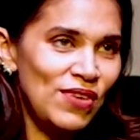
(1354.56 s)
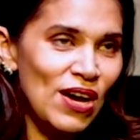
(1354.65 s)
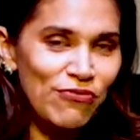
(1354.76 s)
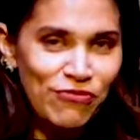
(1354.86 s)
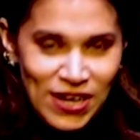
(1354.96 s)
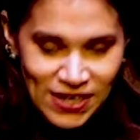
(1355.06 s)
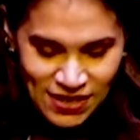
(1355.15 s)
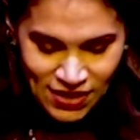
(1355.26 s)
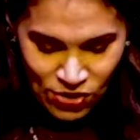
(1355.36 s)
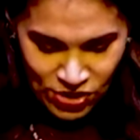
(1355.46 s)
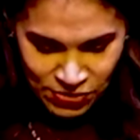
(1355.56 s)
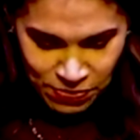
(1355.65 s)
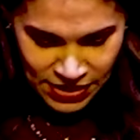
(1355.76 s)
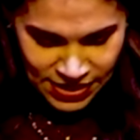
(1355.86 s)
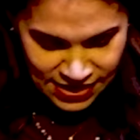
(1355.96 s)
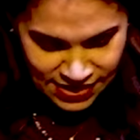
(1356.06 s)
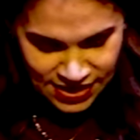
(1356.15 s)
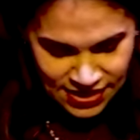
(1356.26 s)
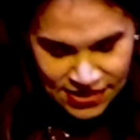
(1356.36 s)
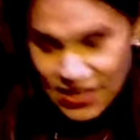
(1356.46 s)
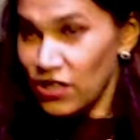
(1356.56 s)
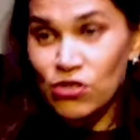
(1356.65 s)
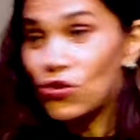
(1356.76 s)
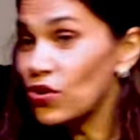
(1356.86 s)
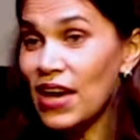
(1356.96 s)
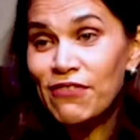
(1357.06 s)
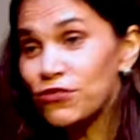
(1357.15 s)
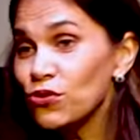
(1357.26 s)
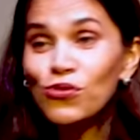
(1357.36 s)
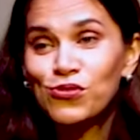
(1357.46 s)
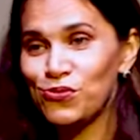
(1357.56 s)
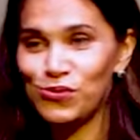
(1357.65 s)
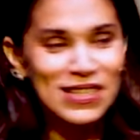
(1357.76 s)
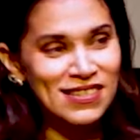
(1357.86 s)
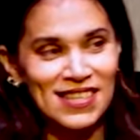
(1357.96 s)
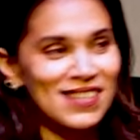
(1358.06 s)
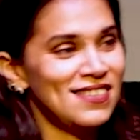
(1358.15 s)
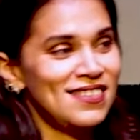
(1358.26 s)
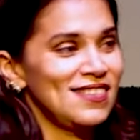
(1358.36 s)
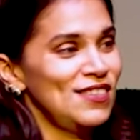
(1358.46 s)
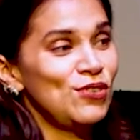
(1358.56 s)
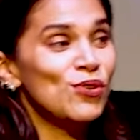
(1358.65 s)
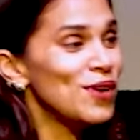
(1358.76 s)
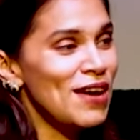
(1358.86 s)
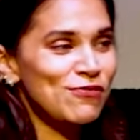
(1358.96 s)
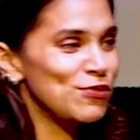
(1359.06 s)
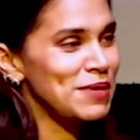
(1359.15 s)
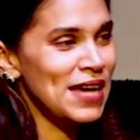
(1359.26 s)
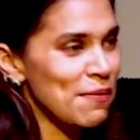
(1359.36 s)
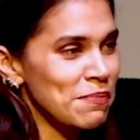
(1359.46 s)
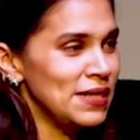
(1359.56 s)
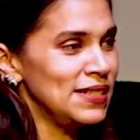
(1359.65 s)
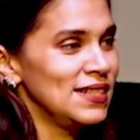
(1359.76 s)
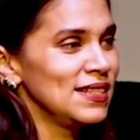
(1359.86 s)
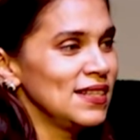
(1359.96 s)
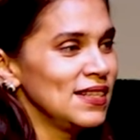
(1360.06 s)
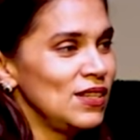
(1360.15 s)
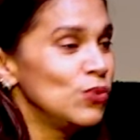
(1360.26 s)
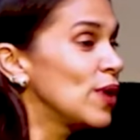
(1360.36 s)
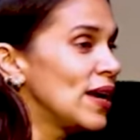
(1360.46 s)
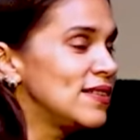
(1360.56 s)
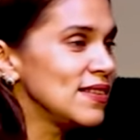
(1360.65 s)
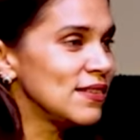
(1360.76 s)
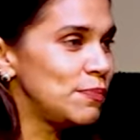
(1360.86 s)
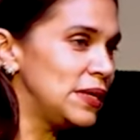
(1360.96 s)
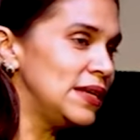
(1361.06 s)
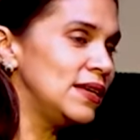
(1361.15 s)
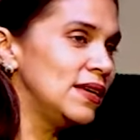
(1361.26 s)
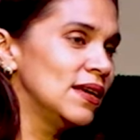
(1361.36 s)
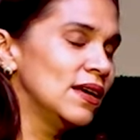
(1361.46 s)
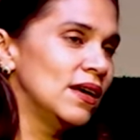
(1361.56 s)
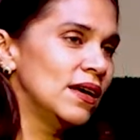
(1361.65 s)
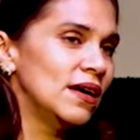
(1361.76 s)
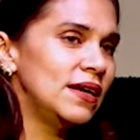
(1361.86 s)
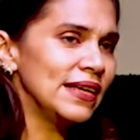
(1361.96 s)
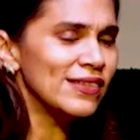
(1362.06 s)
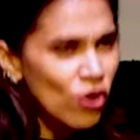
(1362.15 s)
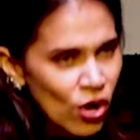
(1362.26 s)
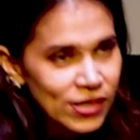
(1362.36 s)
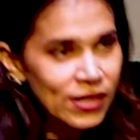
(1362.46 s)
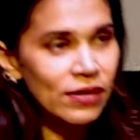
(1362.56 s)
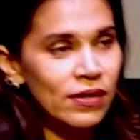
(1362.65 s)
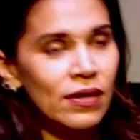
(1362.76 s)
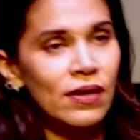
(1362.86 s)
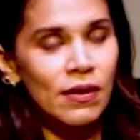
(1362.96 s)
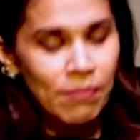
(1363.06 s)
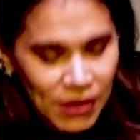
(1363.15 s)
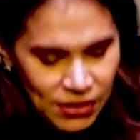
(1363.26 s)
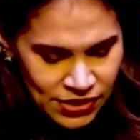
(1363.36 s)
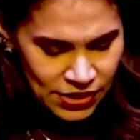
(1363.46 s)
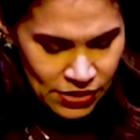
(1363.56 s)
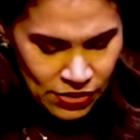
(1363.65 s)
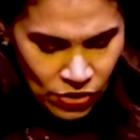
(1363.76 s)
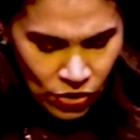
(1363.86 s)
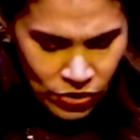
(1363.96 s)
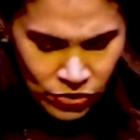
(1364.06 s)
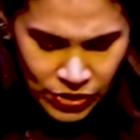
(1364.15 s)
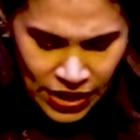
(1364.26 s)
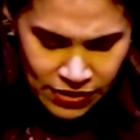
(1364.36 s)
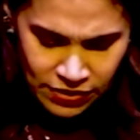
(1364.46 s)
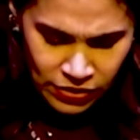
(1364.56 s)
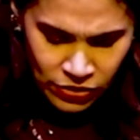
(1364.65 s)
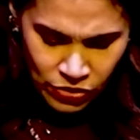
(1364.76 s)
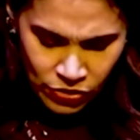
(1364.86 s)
we are fed a gospel that says that you don't have to go through these things. You don't have to be humbled. You can just be an exalted person, or you can,